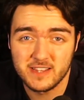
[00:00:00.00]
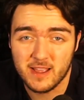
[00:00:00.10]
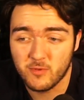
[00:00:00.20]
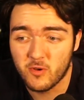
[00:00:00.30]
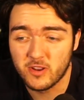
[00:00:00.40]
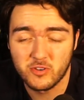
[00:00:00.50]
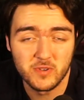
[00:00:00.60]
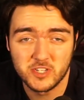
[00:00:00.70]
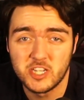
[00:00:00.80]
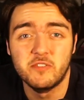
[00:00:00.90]
I'm going to
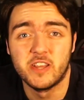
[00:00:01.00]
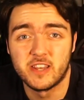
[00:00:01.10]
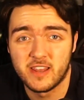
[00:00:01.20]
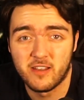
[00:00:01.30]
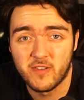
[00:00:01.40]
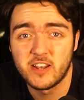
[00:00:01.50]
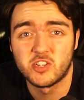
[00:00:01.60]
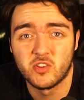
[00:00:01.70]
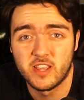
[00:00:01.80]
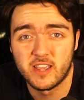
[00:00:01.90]
achieve it
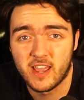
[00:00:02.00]
eventually,